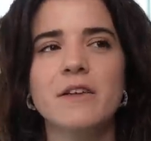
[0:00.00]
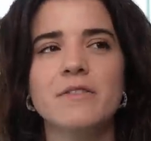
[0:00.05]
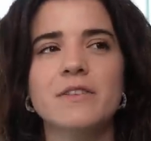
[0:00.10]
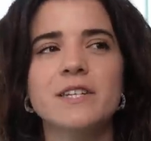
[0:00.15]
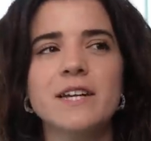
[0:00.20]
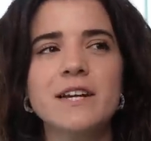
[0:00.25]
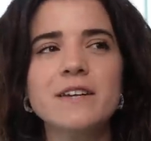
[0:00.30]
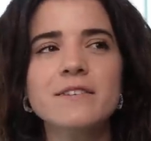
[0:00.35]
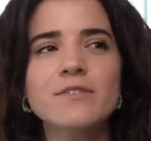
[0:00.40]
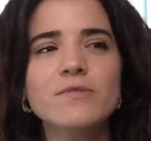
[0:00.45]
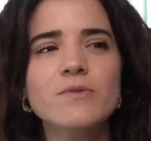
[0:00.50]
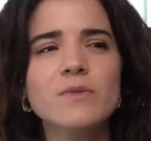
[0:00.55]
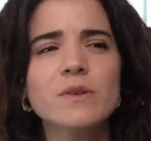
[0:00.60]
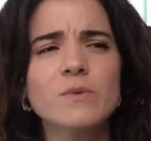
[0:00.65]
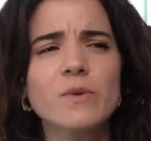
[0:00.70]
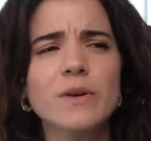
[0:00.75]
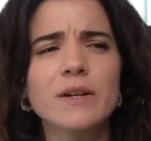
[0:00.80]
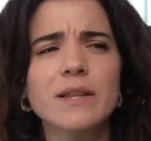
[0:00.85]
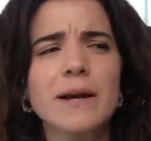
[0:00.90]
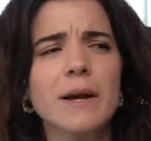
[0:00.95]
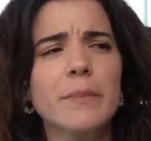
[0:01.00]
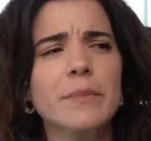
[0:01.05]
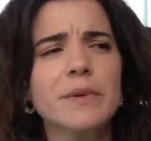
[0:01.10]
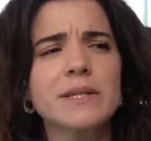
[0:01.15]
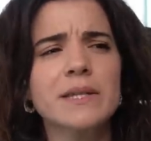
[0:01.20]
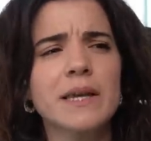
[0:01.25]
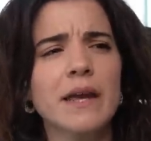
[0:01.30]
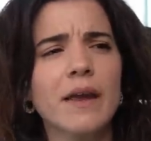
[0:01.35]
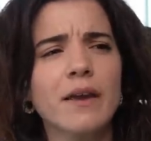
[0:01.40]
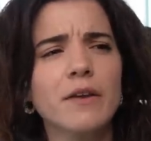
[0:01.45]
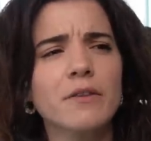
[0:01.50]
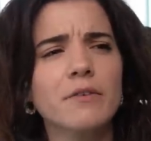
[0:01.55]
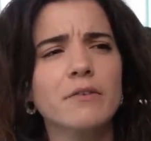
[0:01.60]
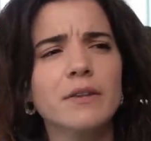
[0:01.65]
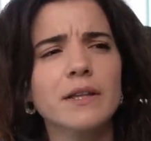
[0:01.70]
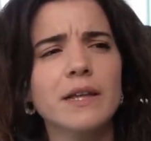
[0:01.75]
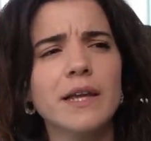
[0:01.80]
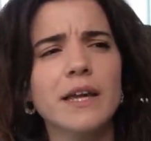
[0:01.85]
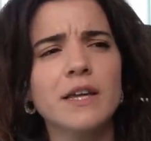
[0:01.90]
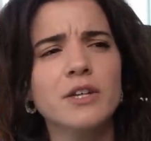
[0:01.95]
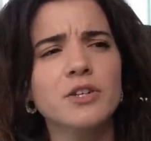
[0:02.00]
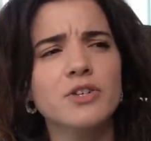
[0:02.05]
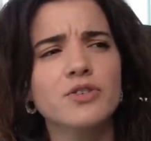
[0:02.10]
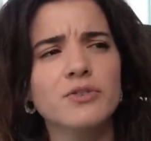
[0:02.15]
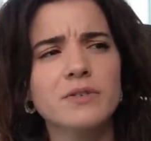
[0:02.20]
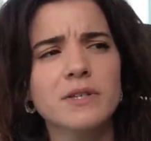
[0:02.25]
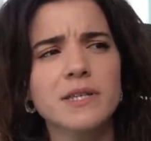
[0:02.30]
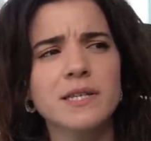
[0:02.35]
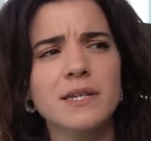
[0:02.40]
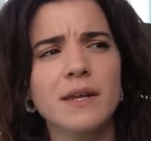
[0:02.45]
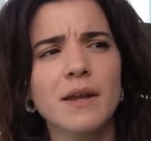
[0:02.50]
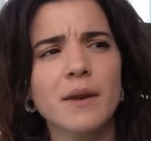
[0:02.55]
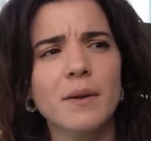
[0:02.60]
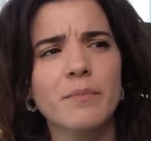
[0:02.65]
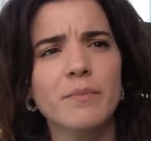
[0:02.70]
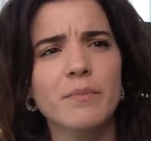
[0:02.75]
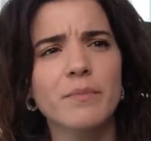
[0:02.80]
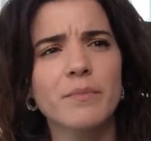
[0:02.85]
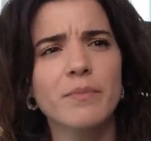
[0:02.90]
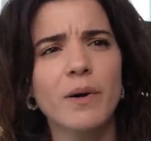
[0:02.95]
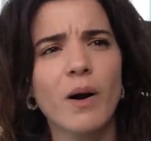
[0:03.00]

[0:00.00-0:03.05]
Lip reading: The dance tours were like a particularly interesting